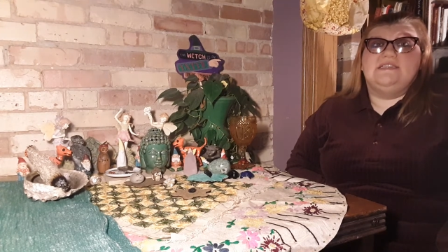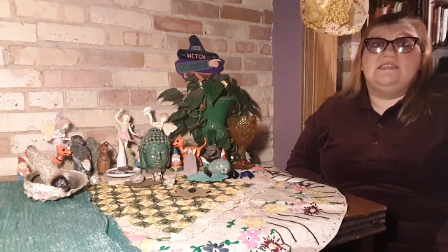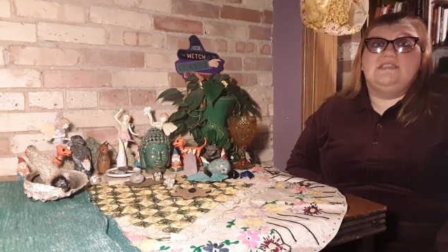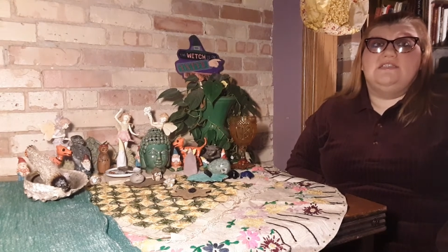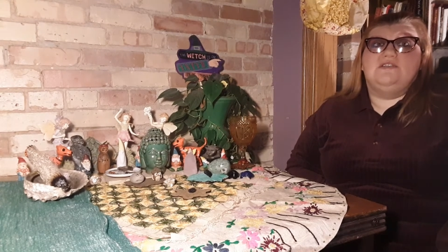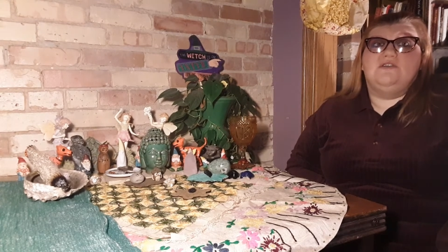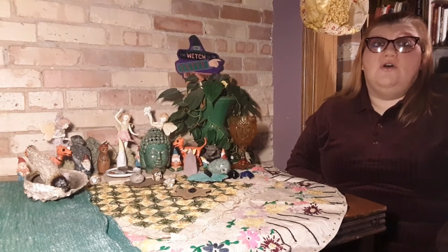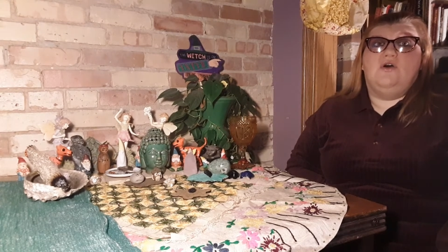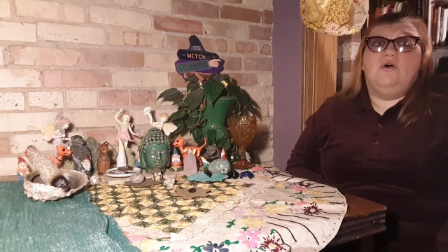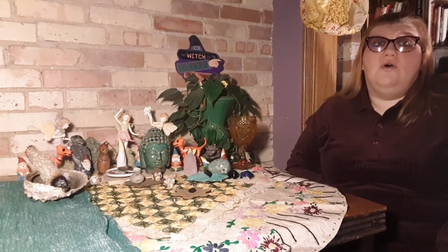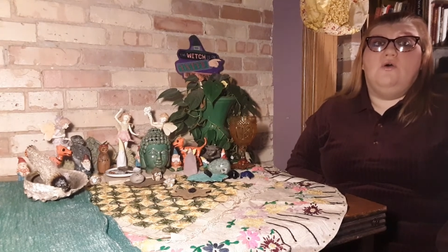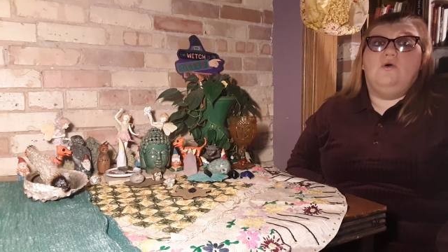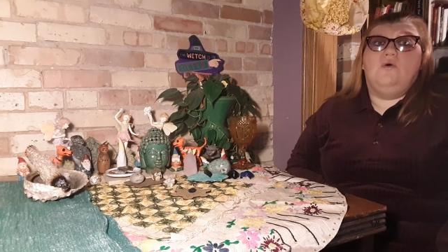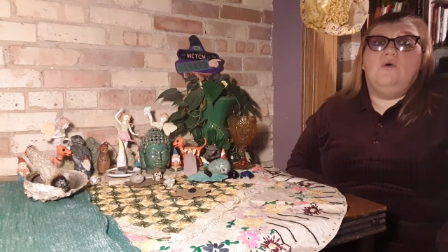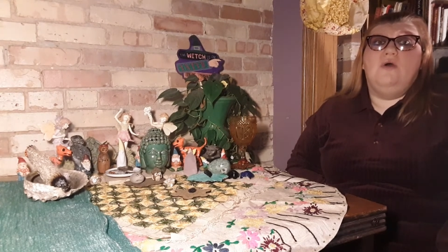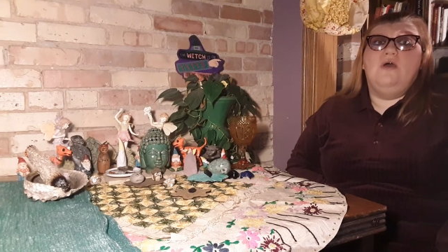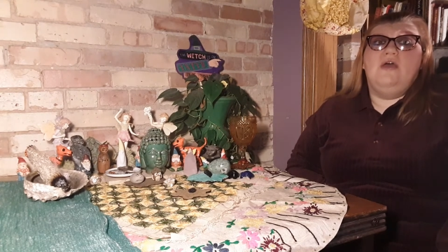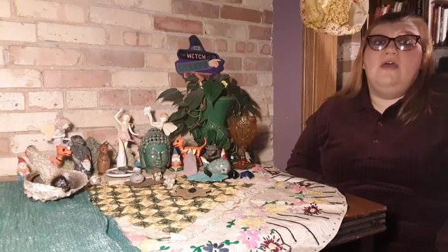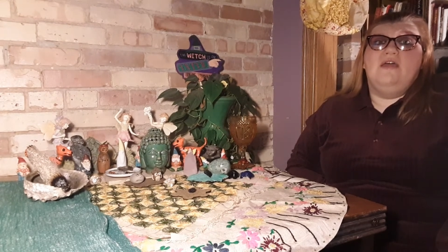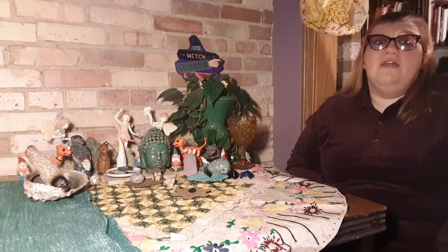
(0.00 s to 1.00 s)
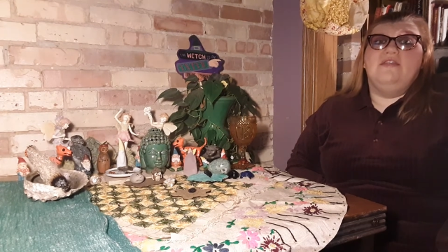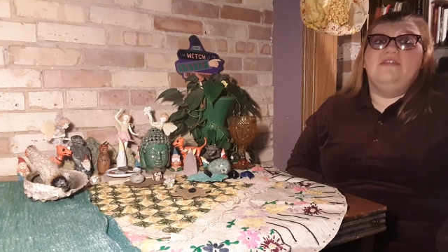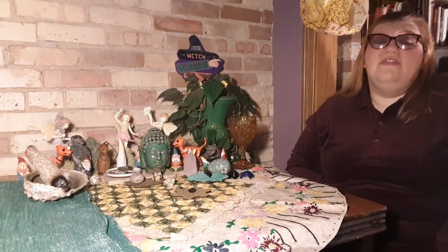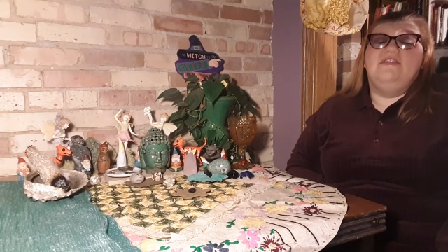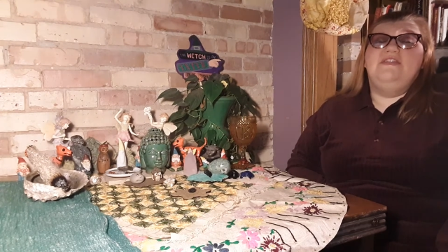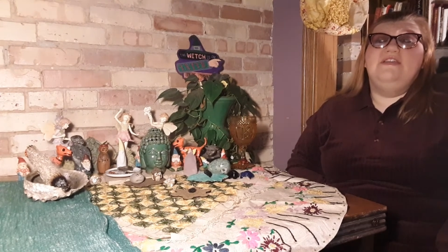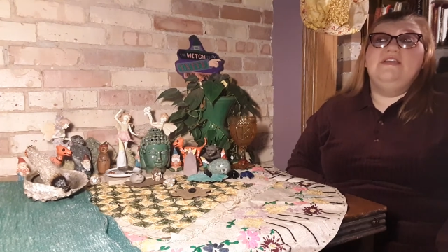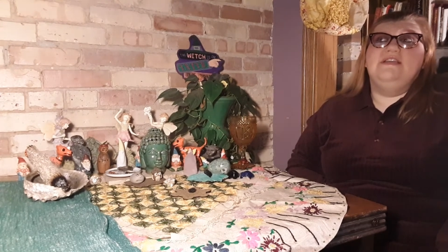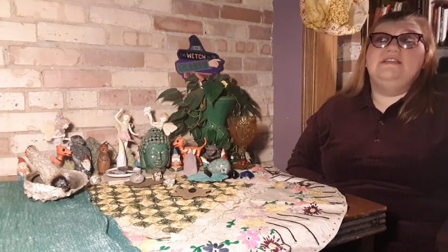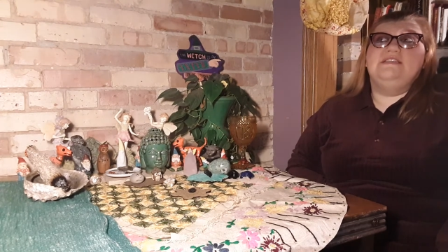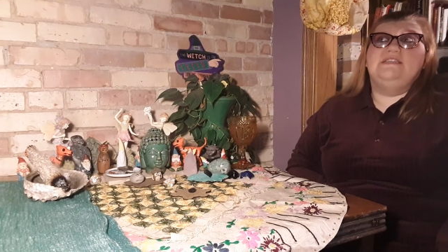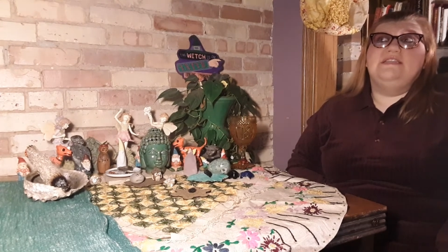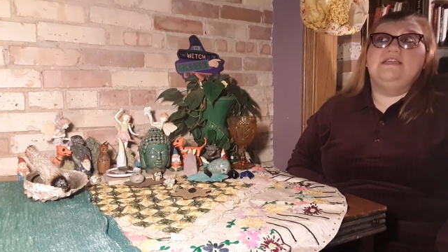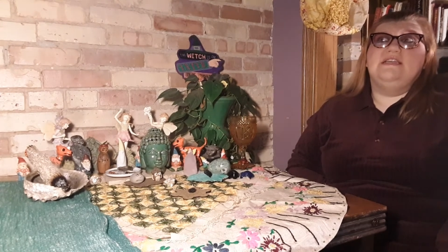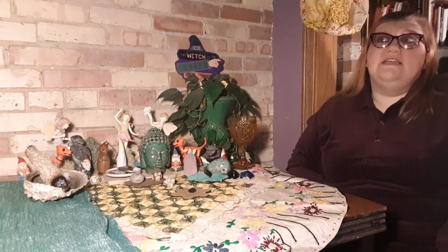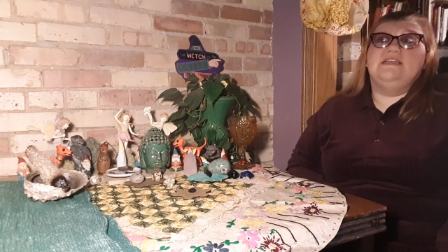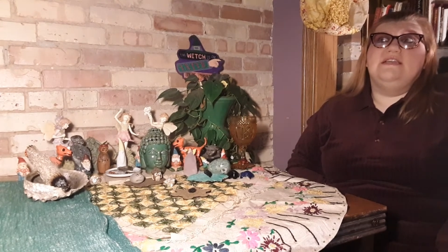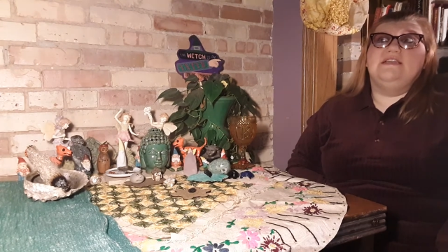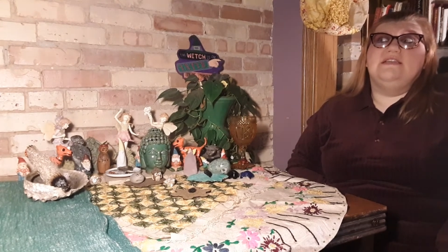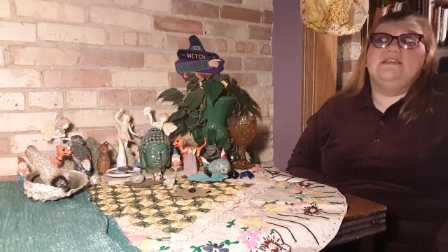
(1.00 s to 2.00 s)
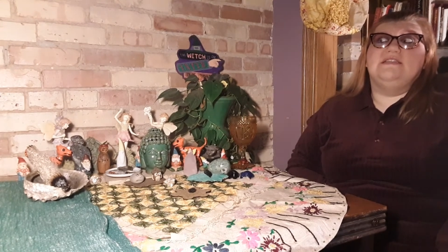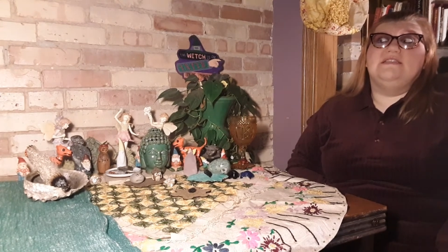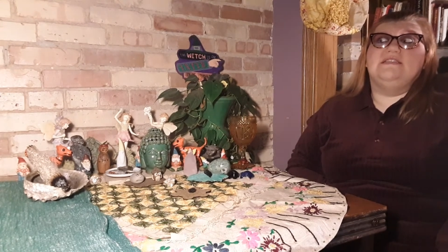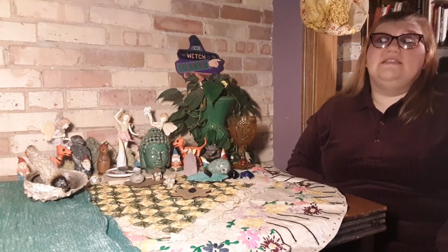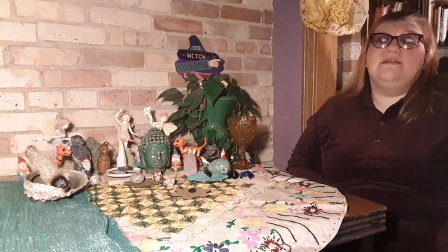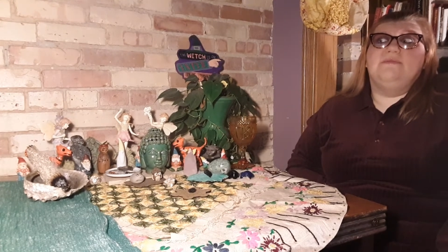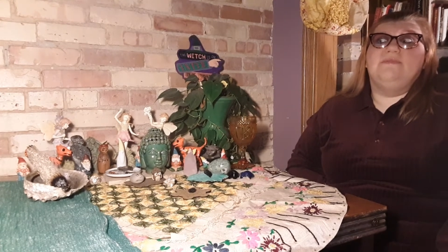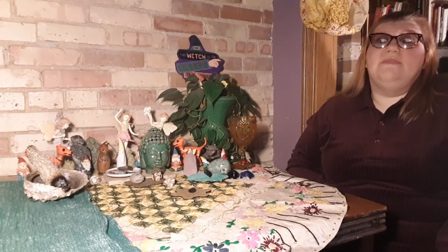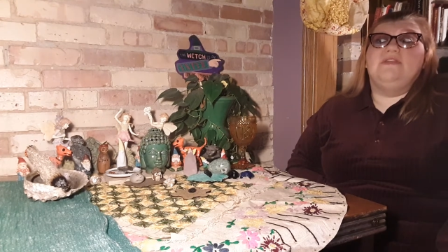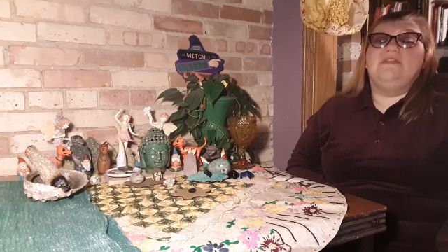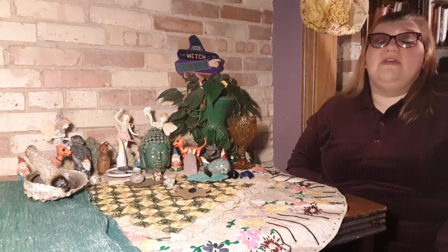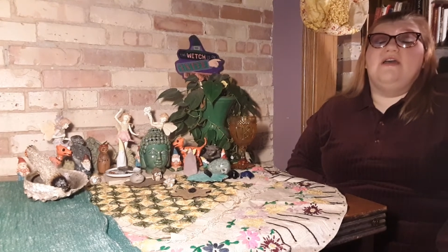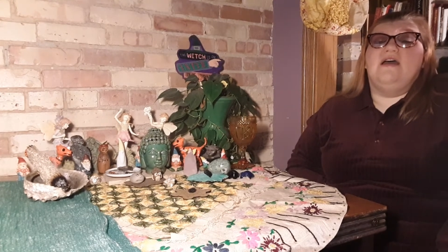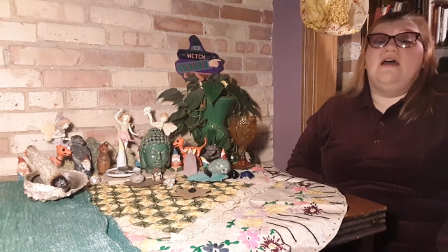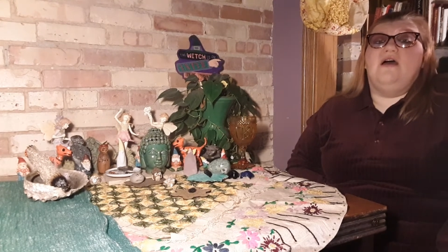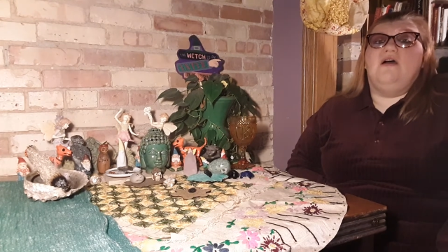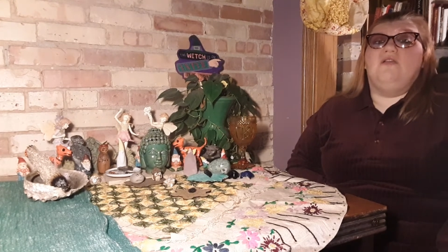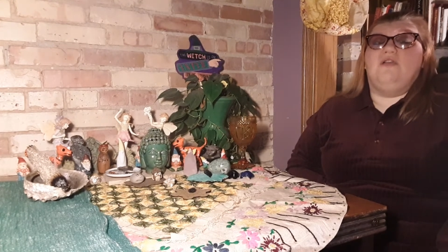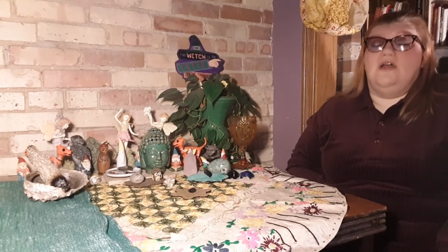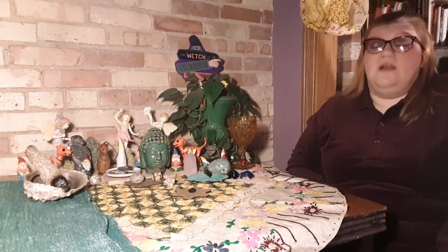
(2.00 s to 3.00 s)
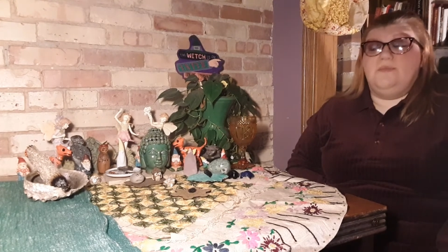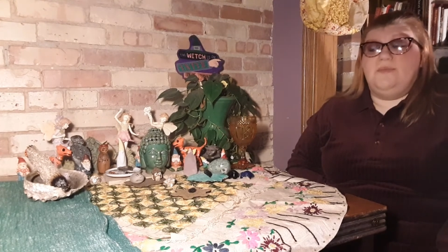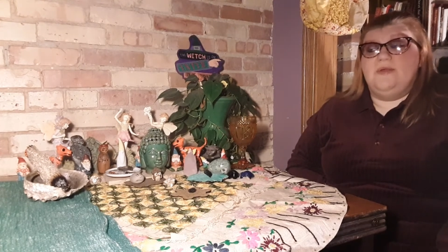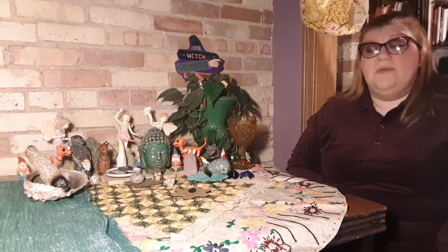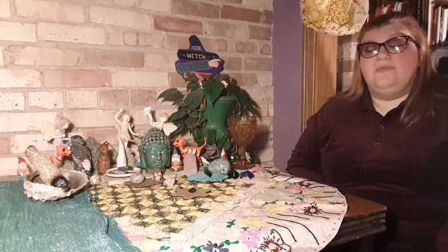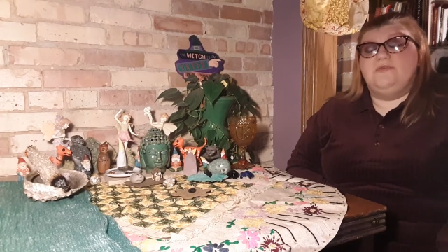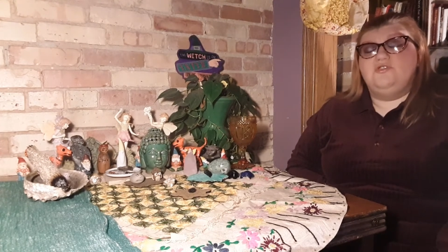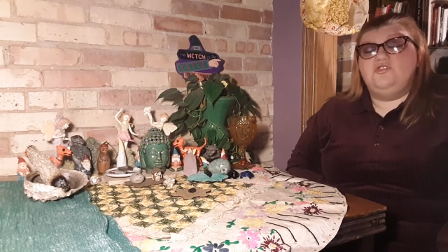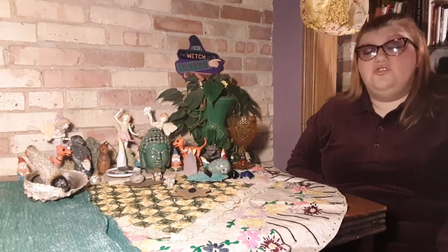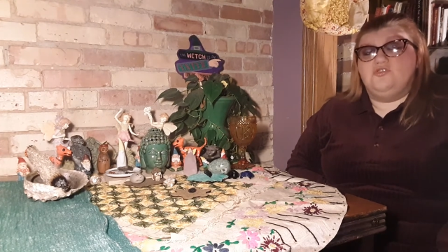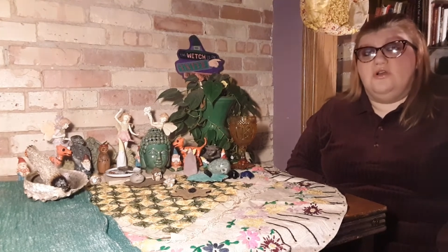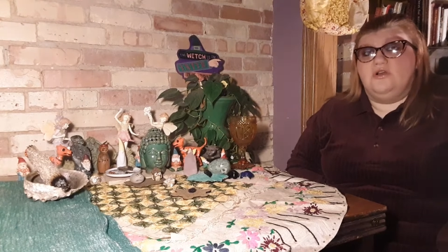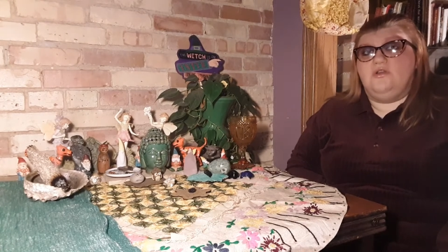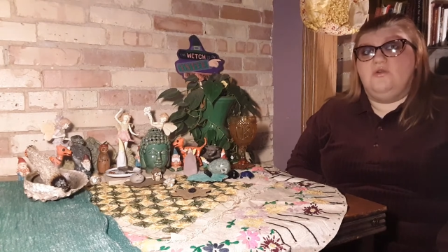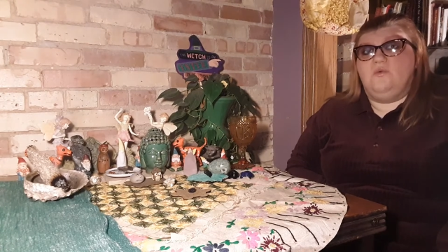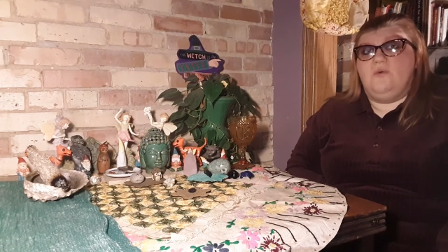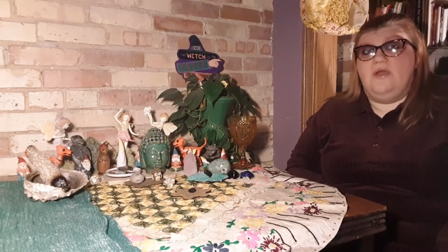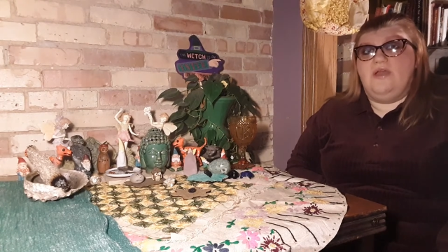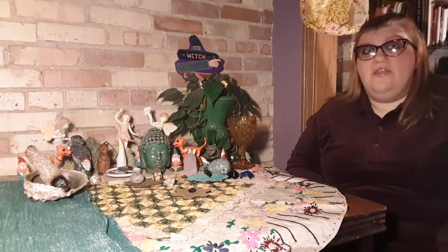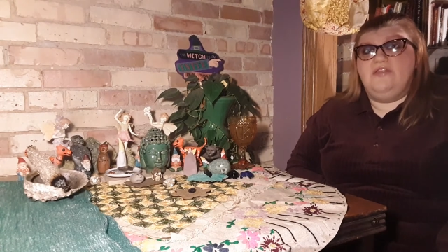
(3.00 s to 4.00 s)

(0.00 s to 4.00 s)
So this is something that a lot of people struggle with,